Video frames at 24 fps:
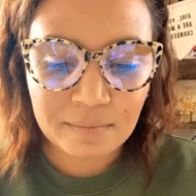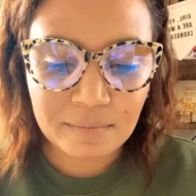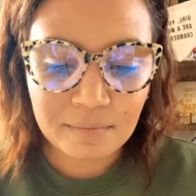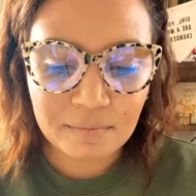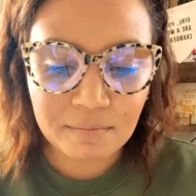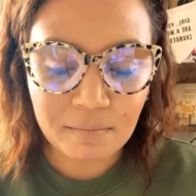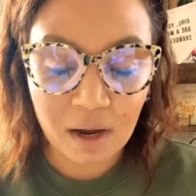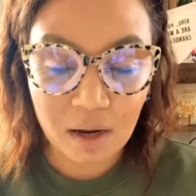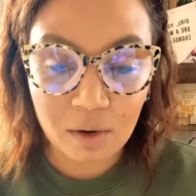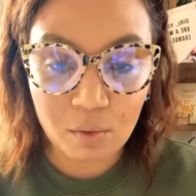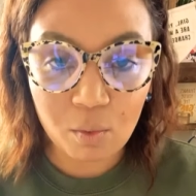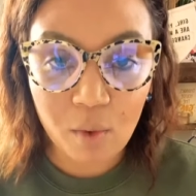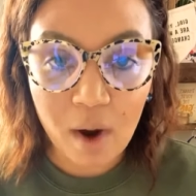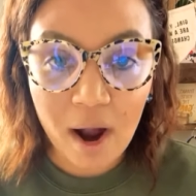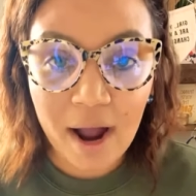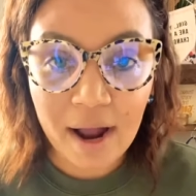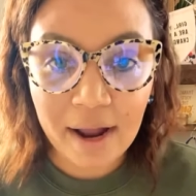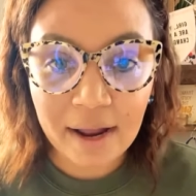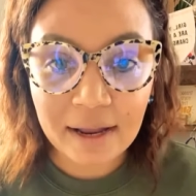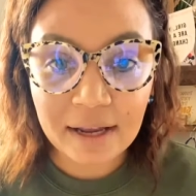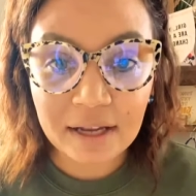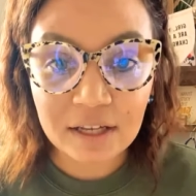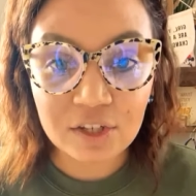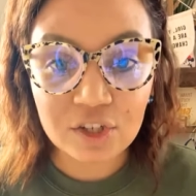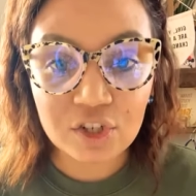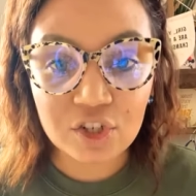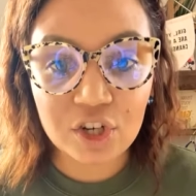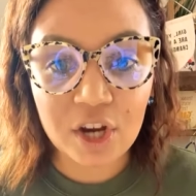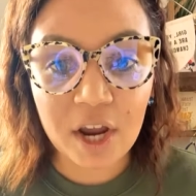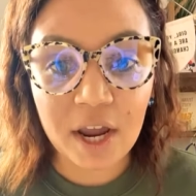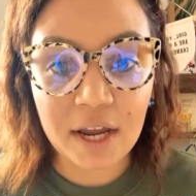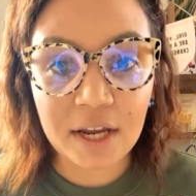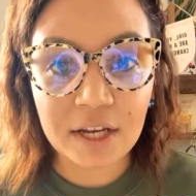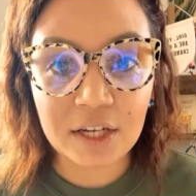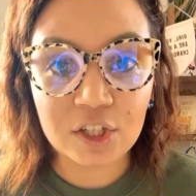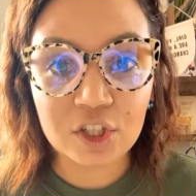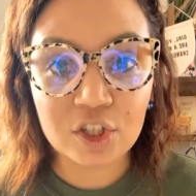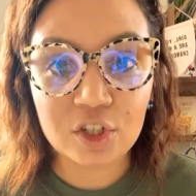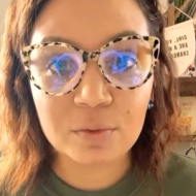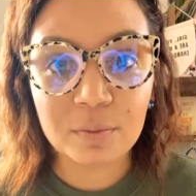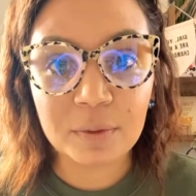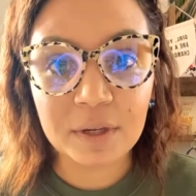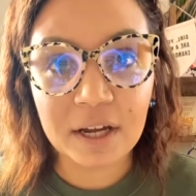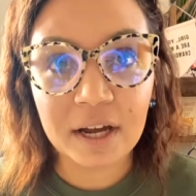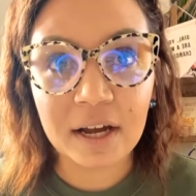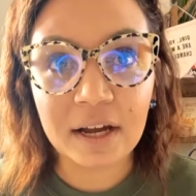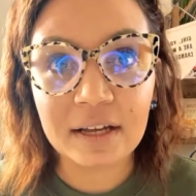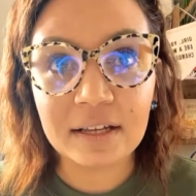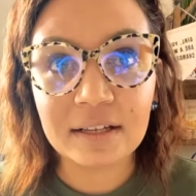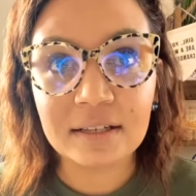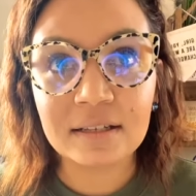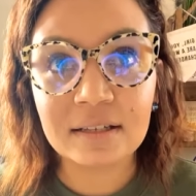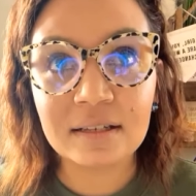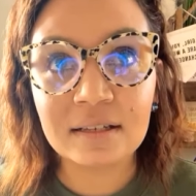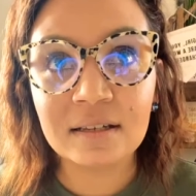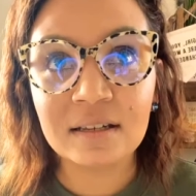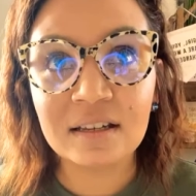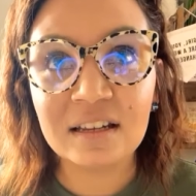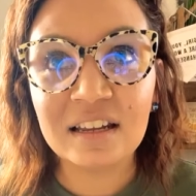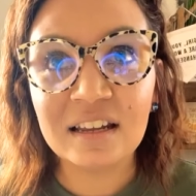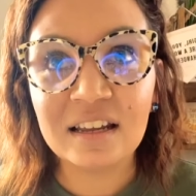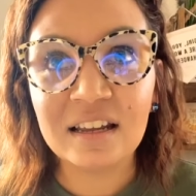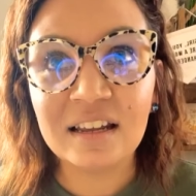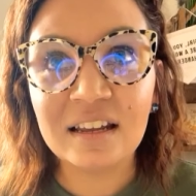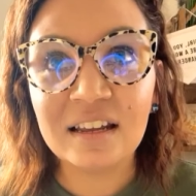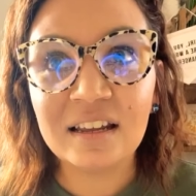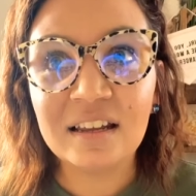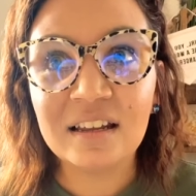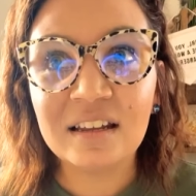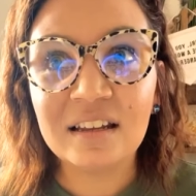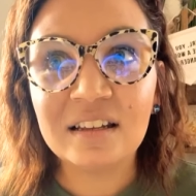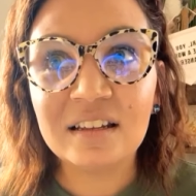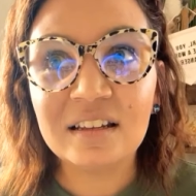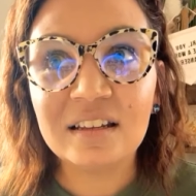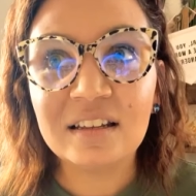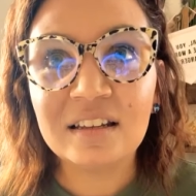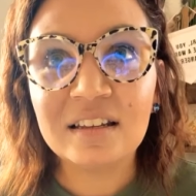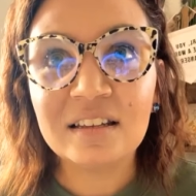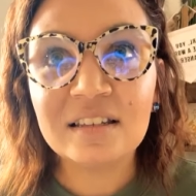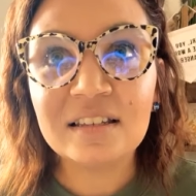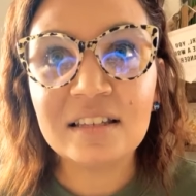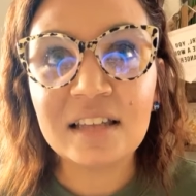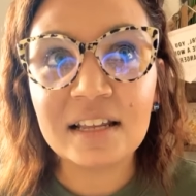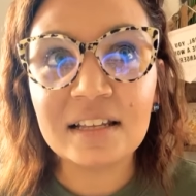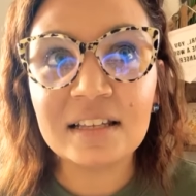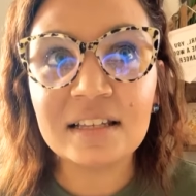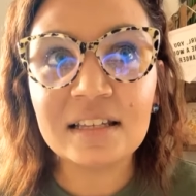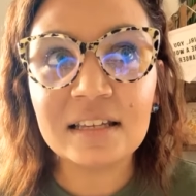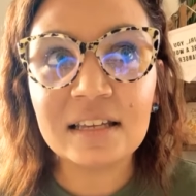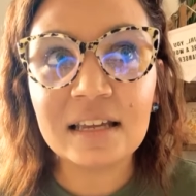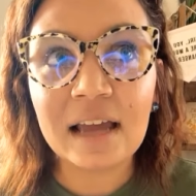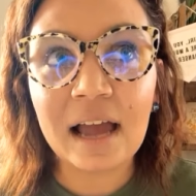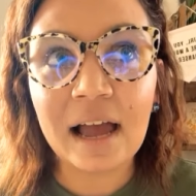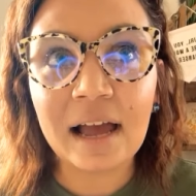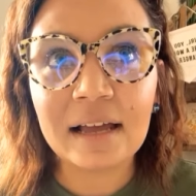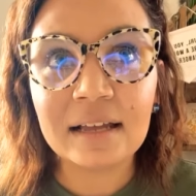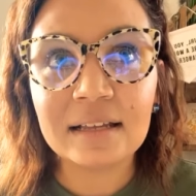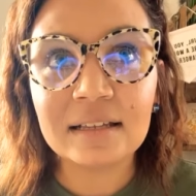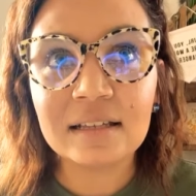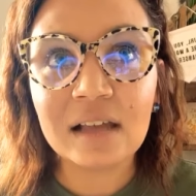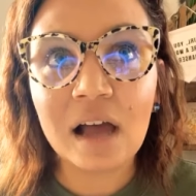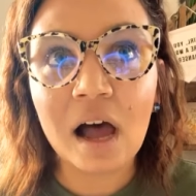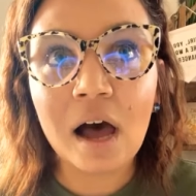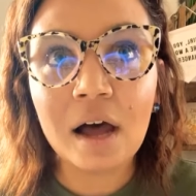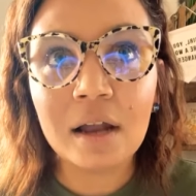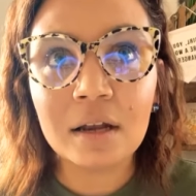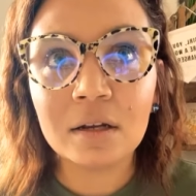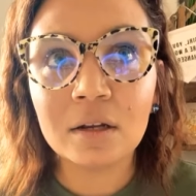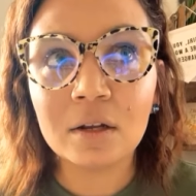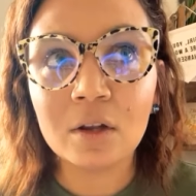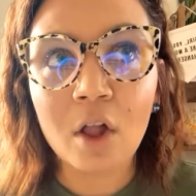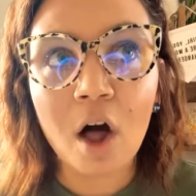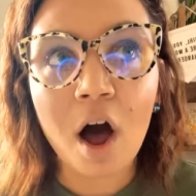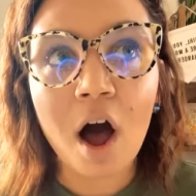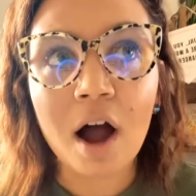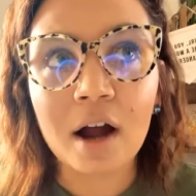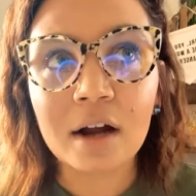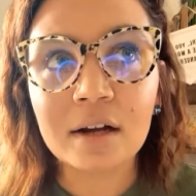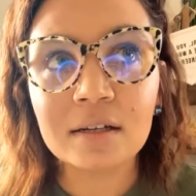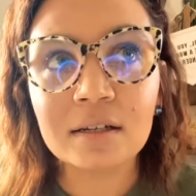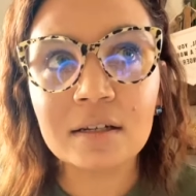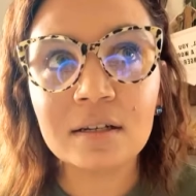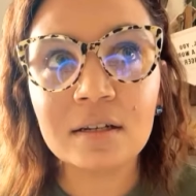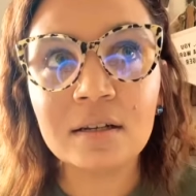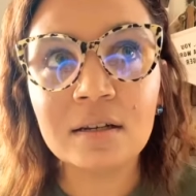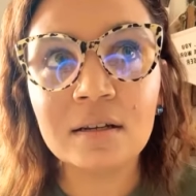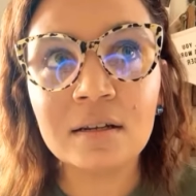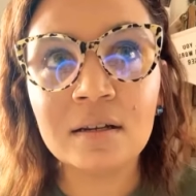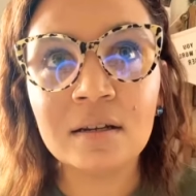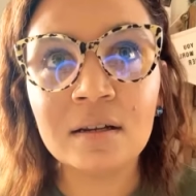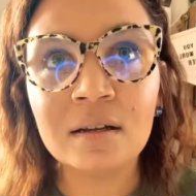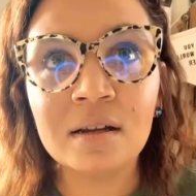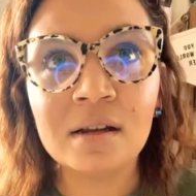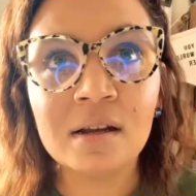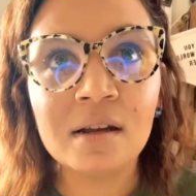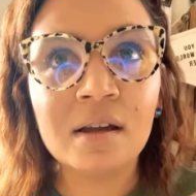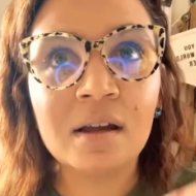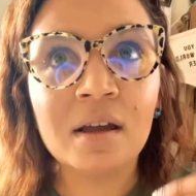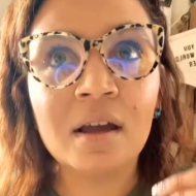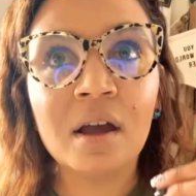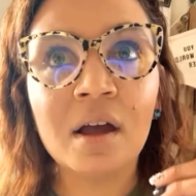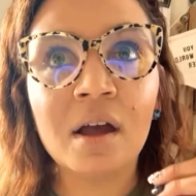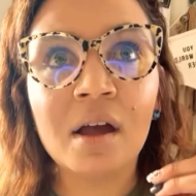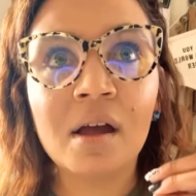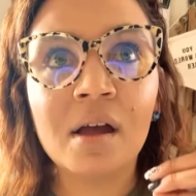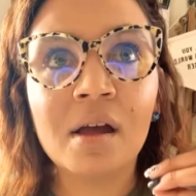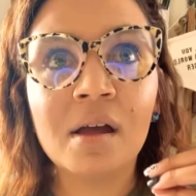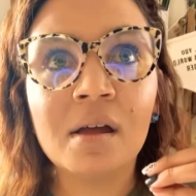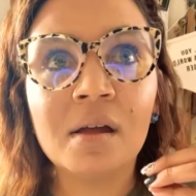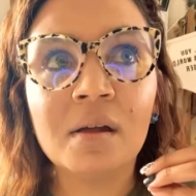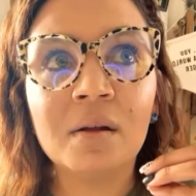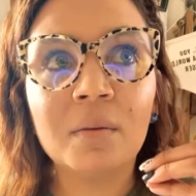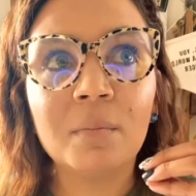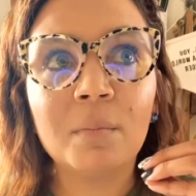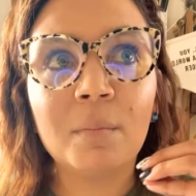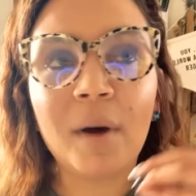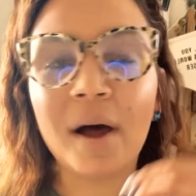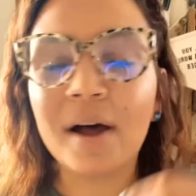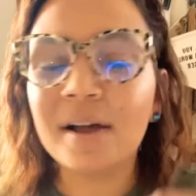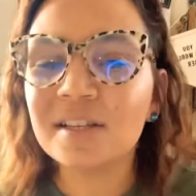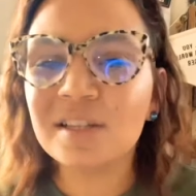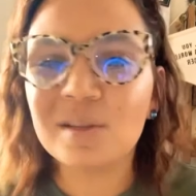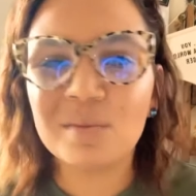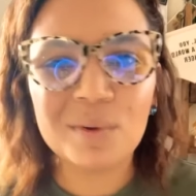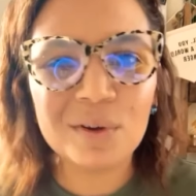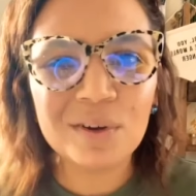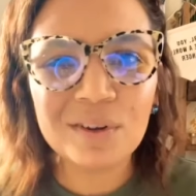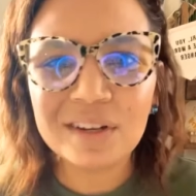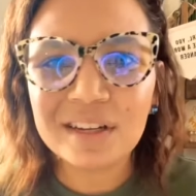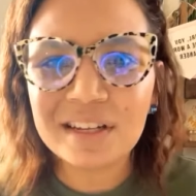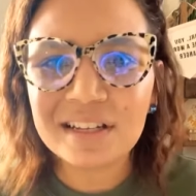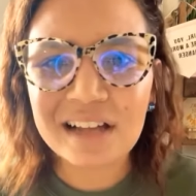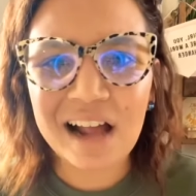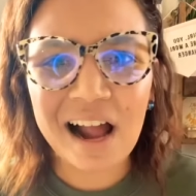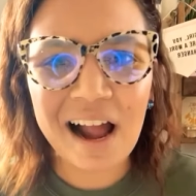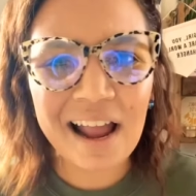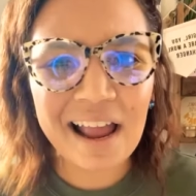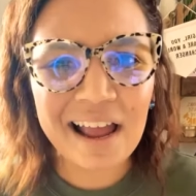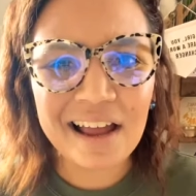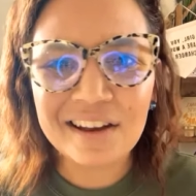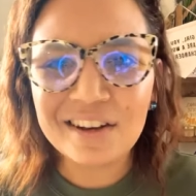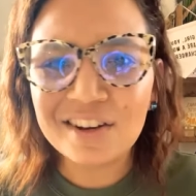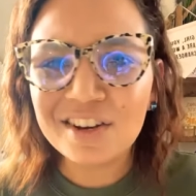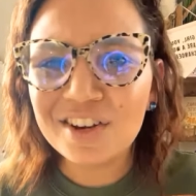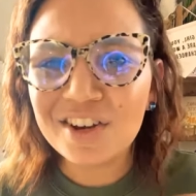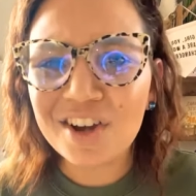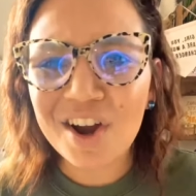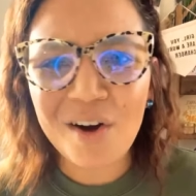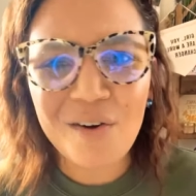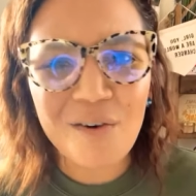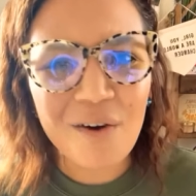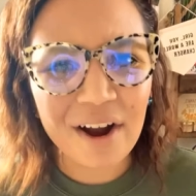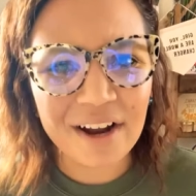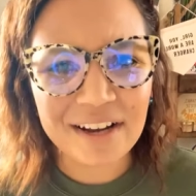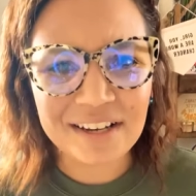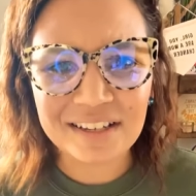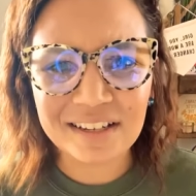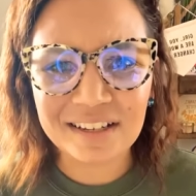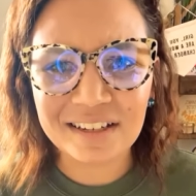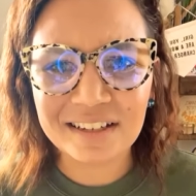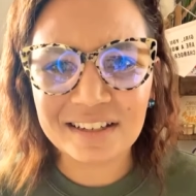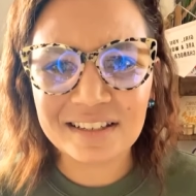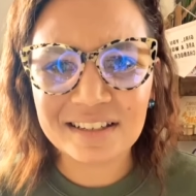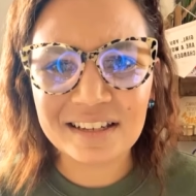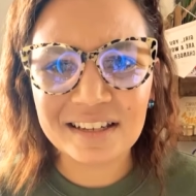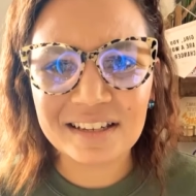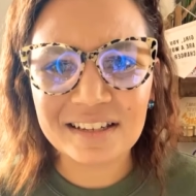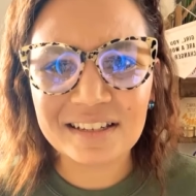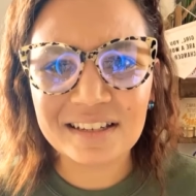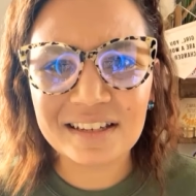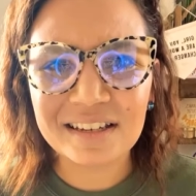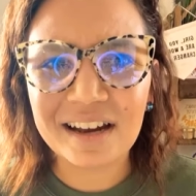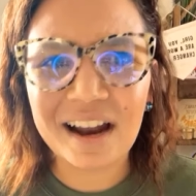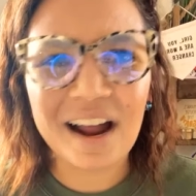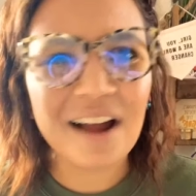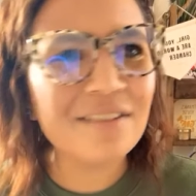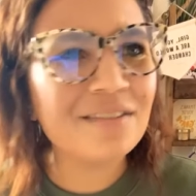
My why has changed because Scentsy has unlocked possibilities I had no idea existed.